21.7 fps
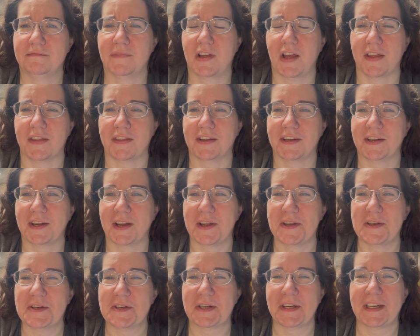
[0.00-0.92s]
other
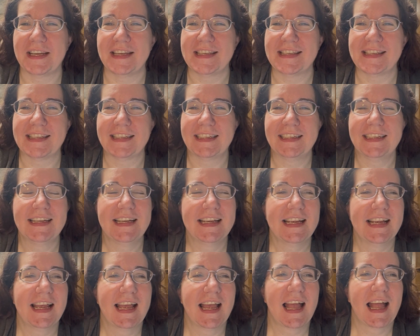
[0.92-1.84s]
countries.
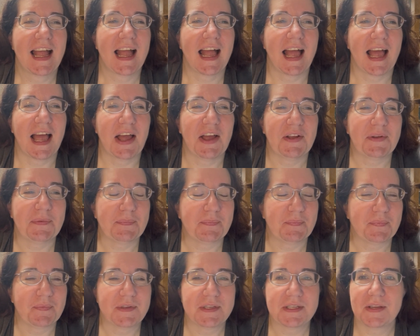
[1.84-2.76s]

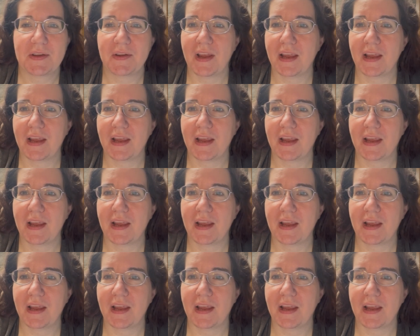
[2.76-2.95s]
So